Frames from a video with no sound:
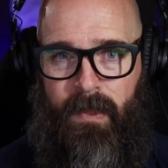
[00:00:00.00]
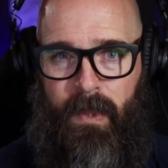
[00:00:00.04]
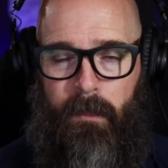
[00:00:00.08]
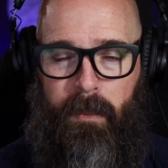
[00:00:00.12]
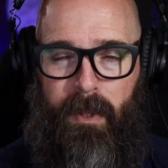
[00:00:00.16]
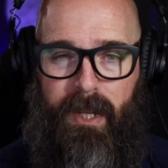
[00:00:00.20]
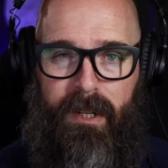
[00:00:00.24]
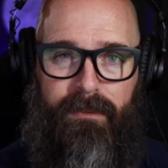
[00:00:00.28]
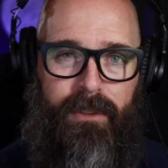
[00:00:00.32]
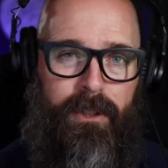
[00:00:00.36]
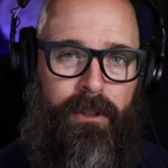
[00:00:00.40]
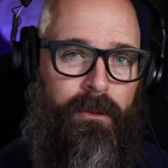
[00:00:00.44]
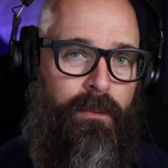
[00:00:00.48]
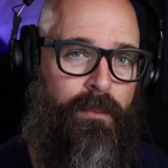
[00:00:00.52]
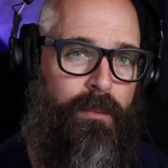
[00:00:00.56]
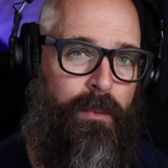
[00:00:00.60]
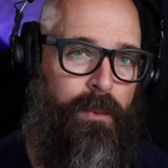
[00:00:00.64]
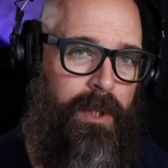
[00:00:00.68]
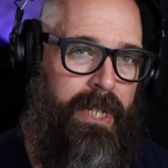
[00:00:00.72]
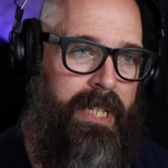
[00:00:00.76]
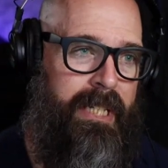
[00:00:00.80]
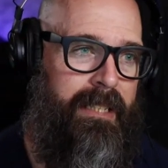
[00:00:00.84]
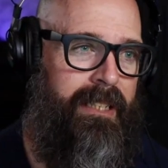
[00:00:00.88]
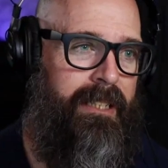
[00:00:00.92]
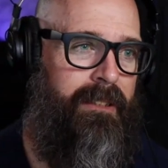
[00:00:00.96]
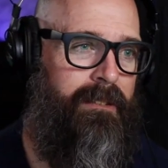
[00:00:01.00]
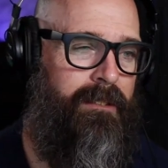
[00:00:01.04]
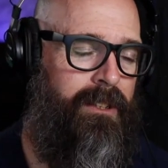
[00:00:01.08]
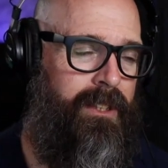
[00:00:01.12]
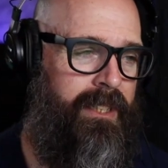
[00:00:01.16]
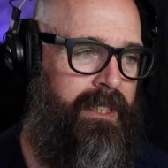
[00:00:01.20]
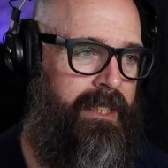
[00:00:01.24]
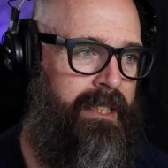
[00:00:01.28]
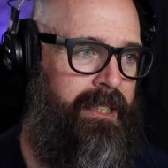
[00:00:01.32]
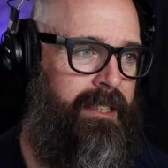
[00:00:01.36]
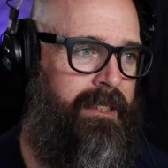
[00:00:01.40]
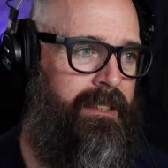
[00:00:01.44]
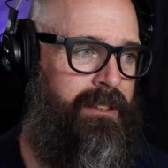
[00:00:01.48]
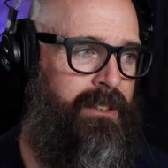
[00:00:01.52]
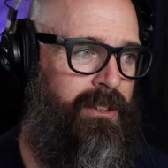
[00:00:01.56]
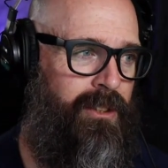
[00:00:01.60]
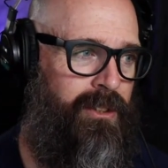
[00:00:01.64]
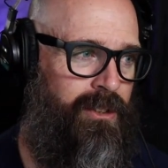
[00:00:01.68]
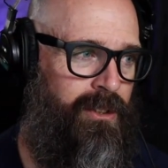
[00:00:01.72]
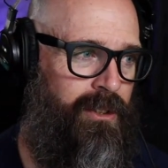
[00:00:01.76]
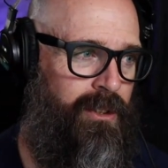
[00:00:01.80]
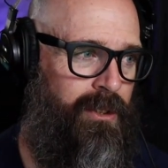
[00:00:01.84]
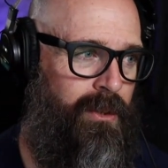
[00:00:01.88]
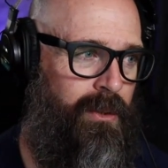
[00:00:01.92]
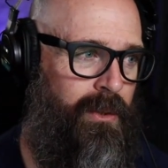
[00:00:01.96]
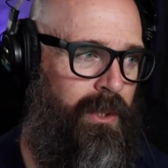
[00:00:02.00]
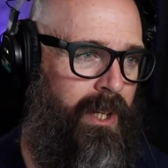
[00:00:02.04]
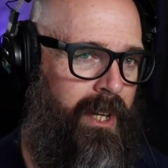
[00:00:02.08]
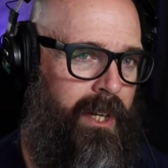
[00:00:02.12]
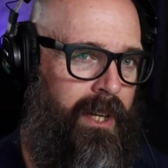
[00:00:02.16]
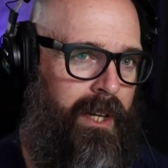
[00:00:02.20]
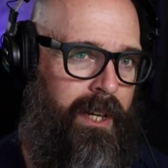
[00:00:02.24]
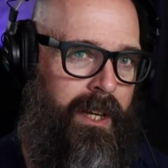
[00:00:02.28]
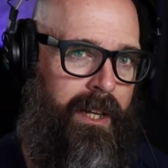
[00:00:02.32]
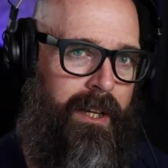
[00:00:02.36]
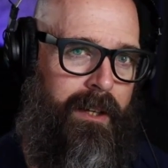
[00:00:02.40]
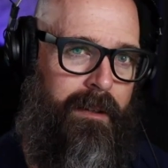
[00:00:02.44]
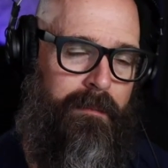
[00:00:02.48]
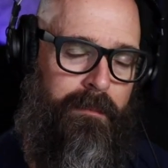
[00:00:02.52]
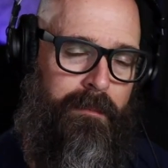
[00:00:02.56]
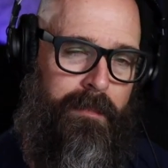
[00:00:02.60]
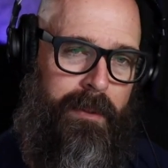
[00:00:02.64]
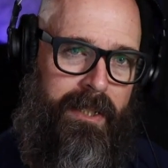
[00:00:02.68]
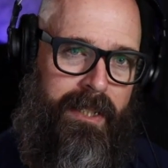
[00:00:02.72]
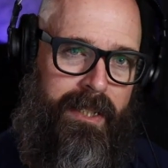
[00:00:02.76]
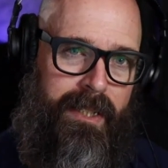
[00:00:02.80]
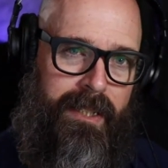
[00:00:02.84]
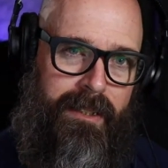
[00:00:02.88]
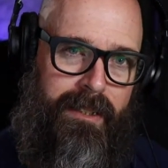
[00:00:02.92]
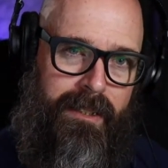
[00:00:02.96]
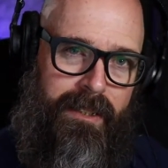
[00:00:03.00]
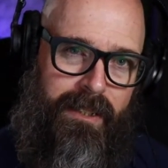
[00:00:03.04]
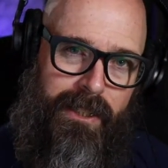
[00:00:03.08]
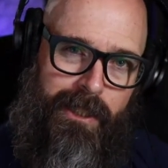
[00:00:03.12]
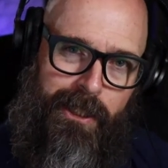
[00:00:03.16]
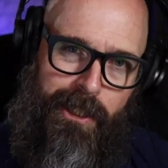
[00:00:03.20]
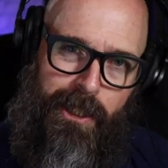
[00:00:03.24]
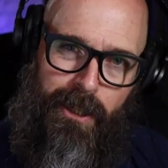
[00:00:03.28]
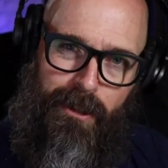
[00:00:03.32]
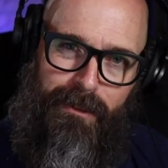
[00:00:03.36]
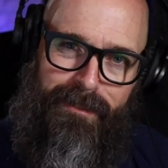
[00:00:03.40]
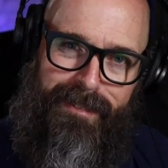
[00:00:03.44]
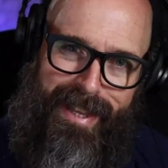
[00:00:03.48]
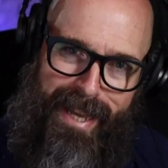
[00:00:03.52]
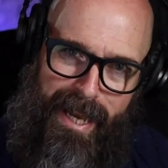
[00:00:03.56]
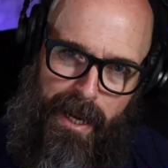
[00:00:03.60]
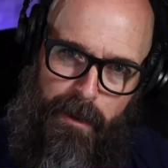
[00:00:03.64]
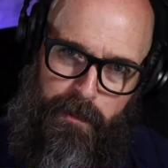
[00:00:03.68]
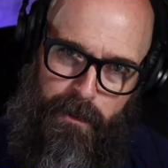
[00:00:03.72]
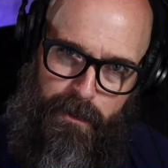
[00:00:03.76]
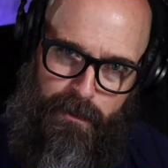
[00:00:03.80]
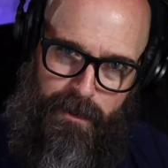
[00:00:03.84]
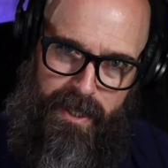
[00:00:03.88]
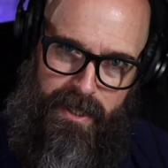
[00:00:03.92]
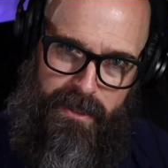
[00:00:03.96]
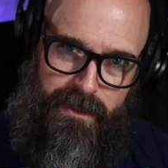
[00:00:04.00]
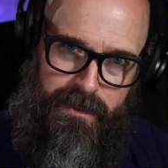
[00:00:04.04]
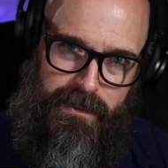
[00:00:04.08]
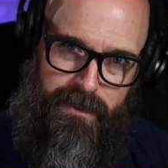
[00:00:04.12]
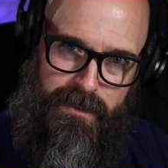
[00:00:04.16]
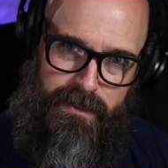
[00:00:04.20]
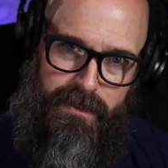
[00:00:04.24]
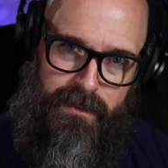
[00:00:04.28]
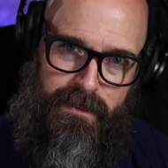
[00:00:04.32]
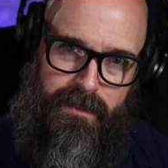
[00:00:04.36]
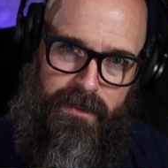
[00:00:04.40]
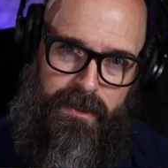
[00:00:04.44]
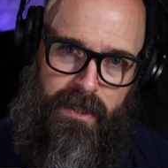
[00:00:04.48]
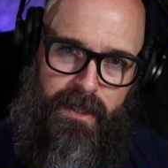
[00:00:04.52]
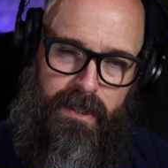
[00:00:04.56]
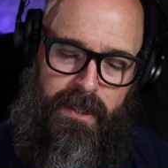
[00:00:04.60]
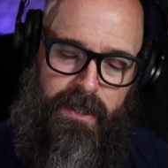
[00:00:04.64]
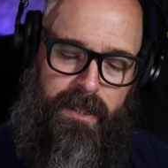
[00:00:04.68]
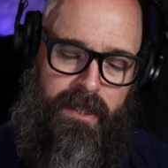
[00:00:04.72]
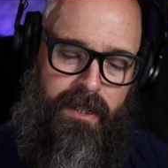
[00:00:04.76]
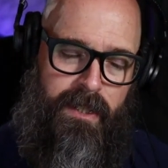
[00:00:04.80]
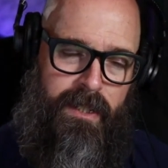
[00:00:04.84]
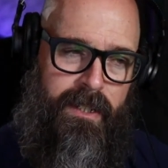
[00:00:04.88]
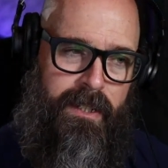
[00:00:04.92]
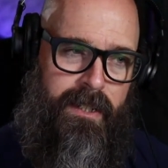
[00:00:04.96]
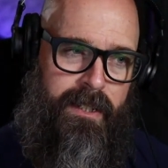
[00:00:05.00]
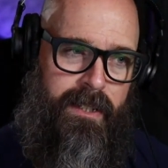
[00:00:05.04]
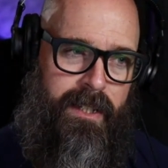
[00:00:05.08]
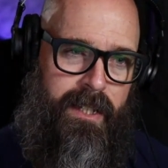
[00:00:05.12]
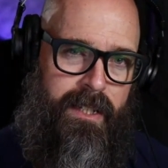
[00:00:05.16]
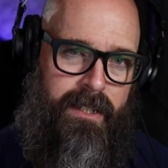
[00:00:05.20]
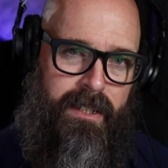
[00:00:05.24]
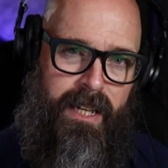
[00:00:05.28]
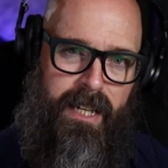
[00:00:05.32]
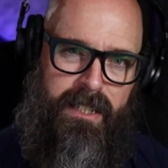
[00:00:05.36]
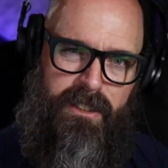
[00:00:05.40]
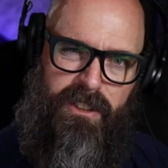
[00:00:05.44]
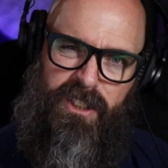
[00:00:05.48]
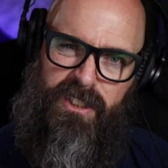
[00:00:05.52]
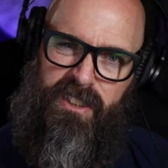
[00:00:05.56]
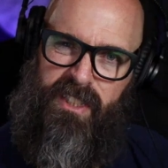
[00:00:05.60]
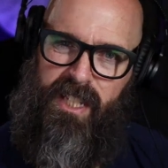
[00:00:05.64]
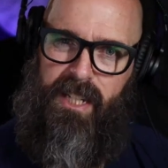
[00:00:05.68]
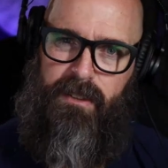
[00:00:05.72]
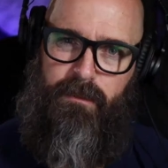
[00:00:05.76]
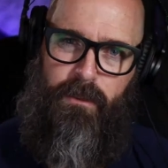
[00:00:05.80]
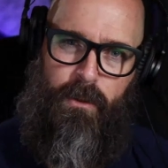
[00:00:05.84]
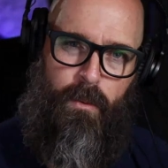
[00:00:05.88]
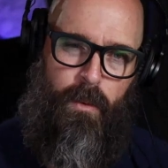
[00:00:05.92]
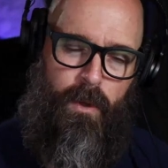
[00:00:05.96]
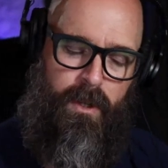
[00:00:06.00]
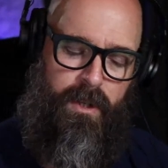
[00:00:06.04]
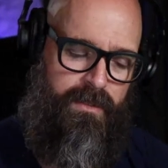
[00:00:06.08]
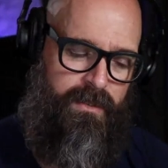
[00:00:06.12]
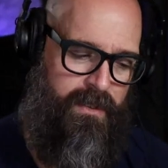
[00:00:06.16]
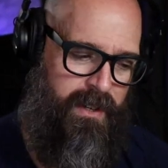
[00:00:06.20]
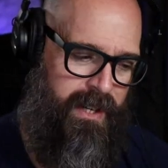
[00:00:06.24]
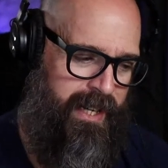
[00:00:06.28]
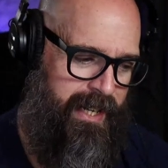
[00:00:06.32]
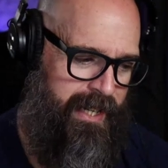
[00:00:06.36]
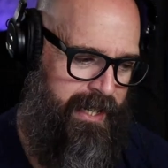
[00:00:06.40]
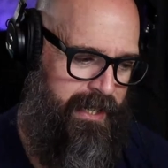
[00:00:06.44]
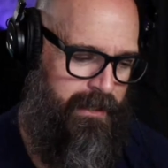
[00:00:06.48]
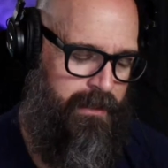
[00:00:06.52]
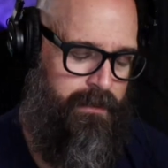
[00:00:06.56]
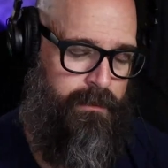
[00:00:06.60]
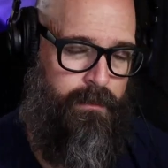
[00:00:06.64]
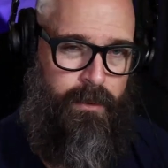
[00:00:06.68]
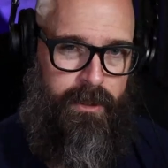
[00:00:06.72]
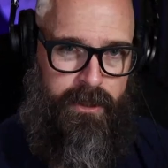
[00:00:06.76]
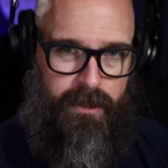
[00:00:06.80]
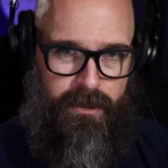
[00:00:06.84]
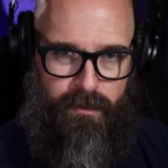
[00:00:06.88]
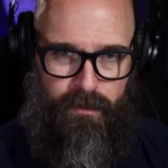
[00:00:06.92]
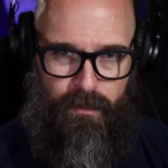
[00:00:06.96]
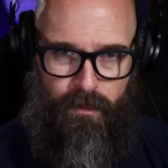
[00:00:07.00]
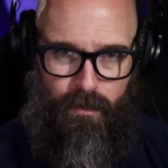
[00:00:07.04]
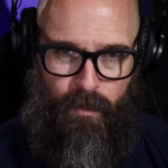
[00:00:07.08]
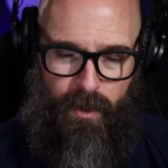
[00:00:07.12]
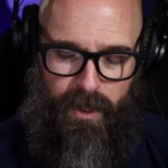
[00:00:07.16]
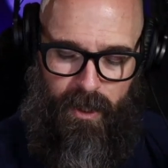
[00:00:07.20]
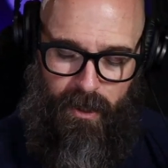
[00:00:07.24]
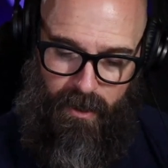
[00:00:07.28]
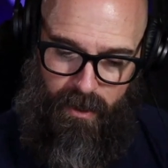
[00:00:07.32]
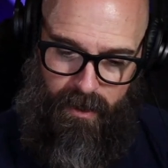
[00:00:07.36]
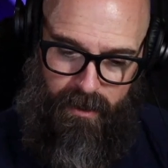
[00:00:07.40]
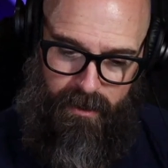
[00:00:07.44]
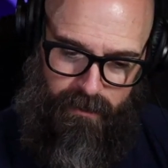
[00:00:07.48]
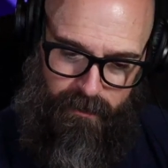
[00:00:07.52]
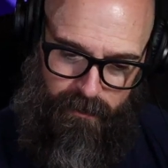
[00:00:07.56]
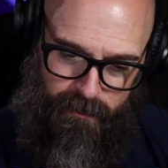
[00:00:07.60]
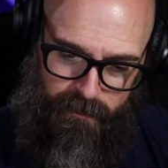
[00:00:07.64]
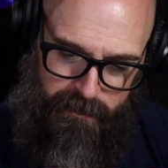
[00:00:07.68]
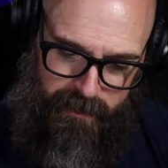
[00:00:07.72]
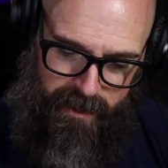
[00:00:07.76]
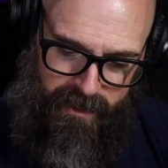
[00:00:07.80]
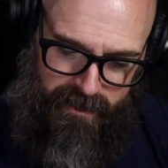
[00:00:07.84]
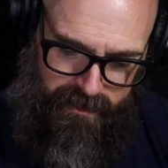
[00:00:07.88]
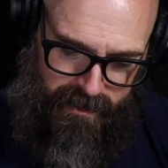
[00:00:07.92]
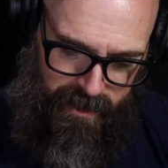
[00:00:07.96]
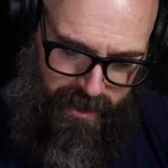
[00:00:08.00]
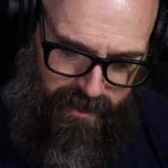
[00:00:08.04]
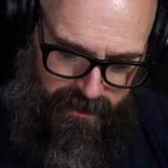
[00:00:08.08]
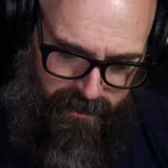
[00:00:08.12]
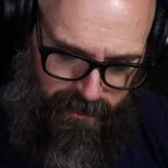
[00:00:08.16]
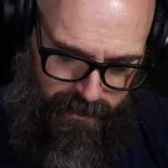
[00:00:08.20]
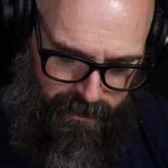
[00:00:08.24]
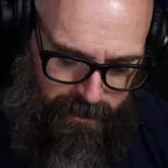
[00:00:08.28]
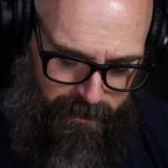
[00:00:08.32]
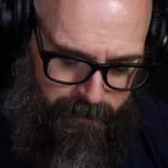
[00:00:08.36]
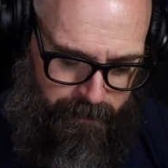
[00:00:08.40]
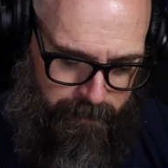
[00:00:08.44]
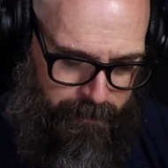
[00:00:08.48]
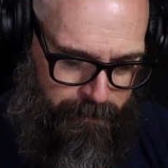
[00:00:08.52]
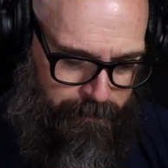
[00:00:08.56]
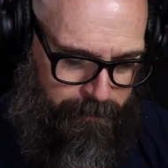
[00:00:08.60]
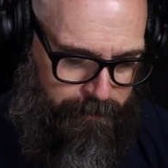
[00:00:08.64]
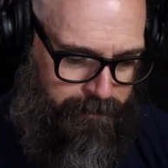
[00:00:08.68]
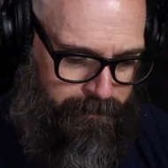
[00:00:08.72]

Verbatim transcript: But if you're really looking to be collaborators and not just kind of a work for hire, which we are, me and Donnie are,